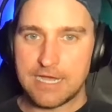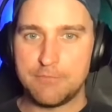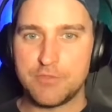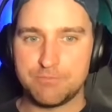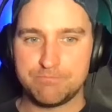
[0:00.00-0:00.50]

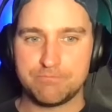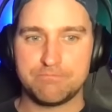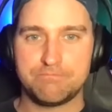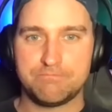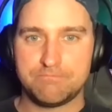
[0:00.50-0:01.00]
I'm the
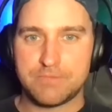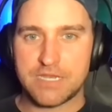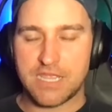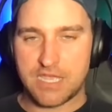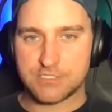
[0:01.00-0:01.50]

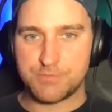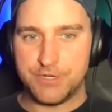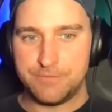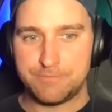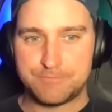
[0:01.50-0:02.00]
betting
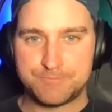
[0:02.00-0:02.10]
expert.